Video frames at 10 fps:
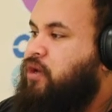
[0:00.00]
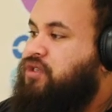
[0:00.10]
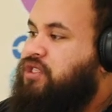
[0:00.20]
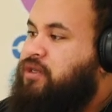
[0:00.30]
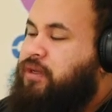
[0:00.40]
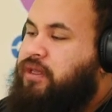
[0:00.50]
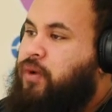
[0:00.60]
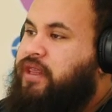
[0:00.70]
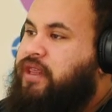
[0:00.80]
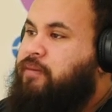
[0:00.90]
or just simply the
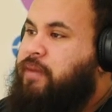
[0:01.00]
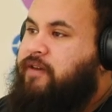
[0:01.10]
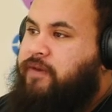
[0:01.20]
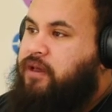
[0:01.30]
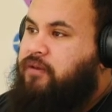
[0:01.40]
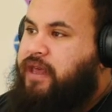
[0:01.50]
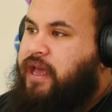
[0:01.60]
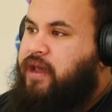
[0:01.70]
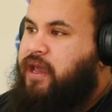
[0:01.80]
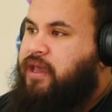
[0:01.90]
way they may feel
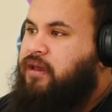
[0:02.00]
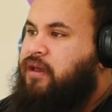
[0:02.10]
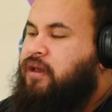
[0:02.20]
that day,